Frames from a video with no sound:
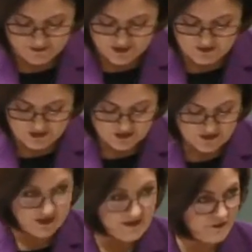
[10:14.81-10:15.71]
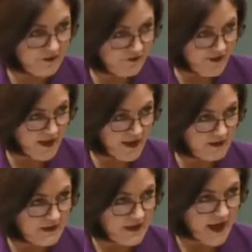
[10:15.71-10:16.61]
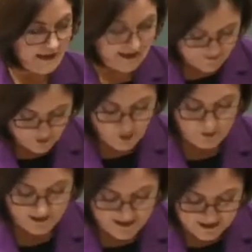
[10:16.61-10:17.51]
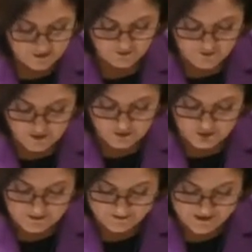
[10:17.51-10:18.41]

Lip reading: to deliver a fair and level playing field,